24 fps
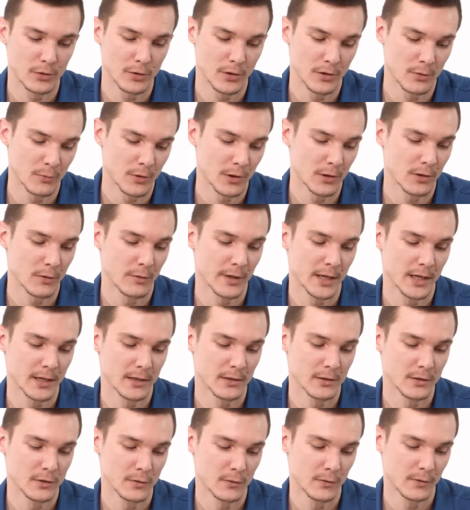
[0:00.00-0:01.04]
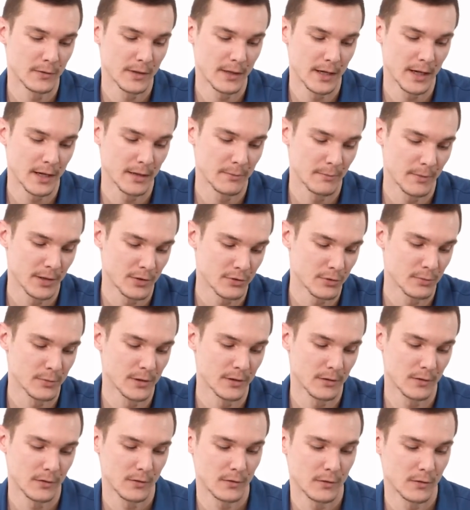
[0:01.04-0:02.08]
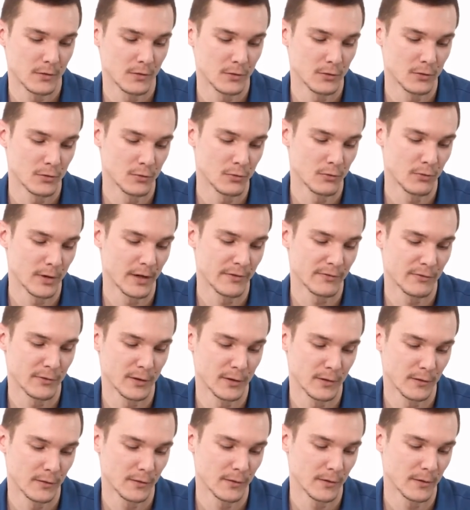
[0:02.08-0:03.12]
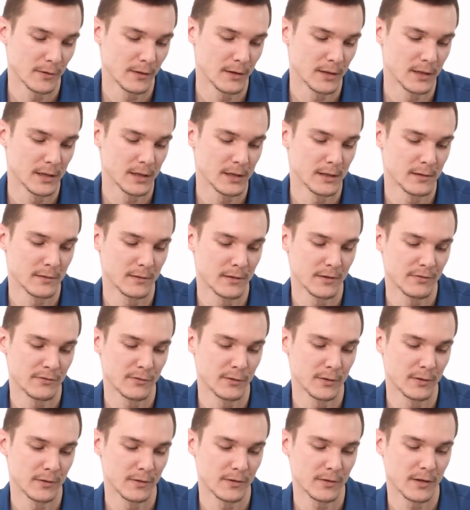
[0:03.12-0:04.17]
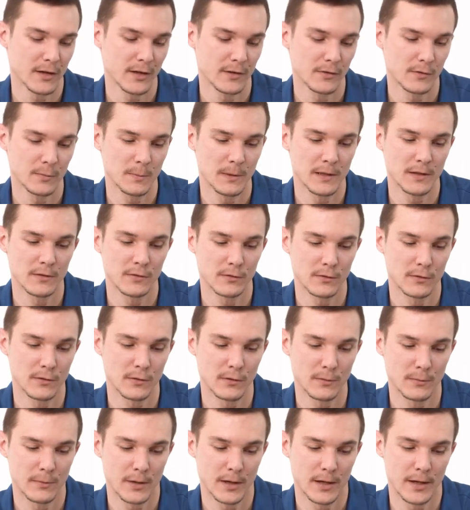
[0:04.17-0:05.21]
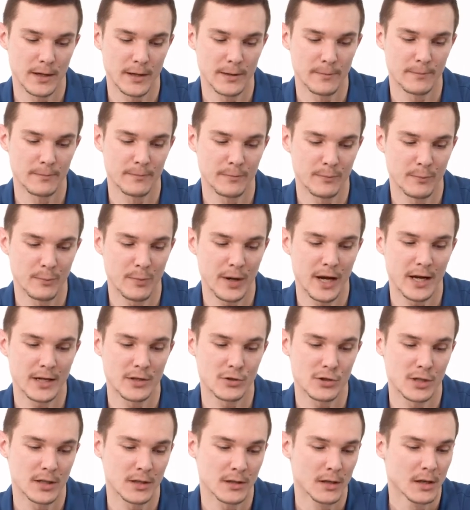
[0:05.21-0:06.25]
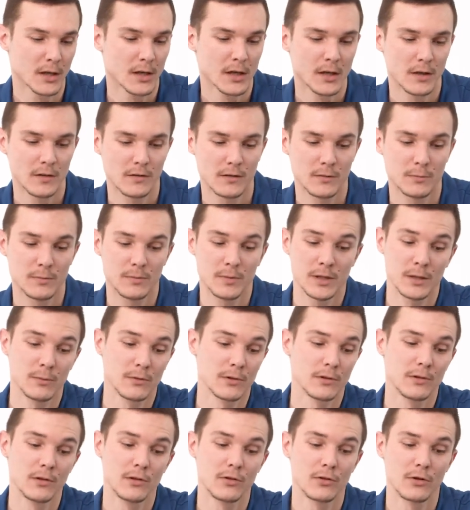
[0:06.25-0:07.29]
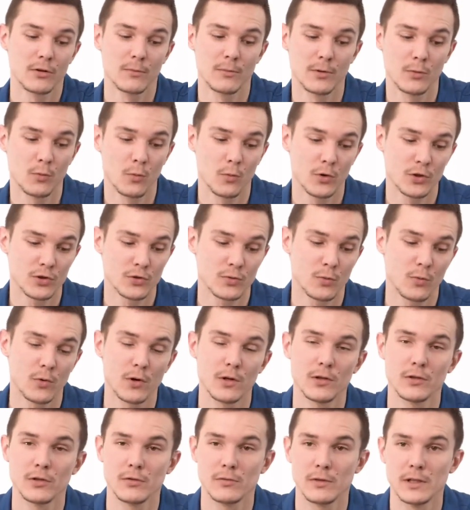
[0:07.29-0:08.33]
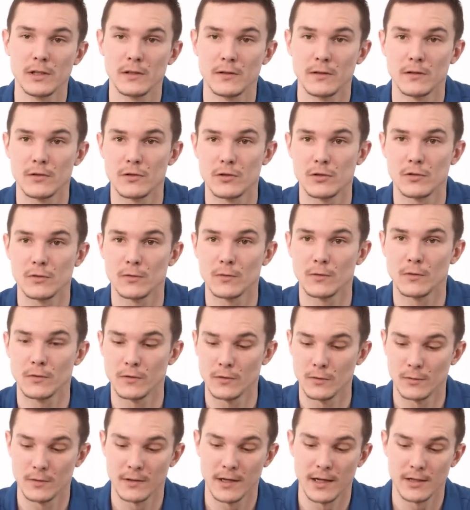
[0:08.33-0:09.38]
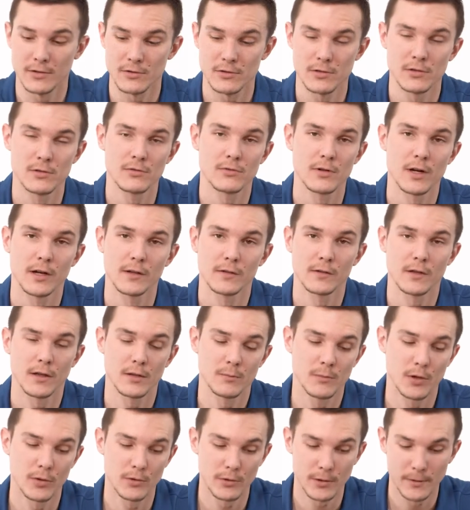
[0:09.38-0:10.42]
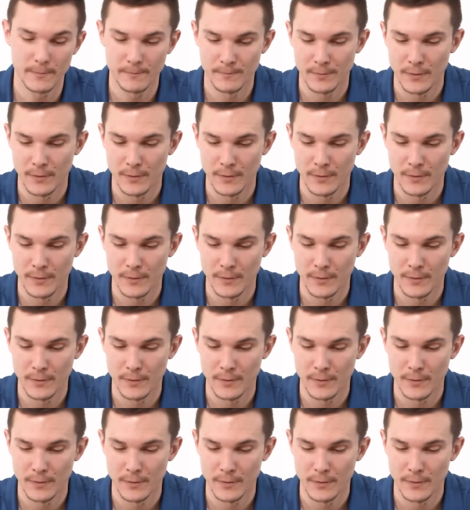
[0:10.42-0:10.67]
you're going to want to go ahead and use that measurement to reference the different size spacer packaging to be able to determine which one you need to choose to attach to your dry side motor.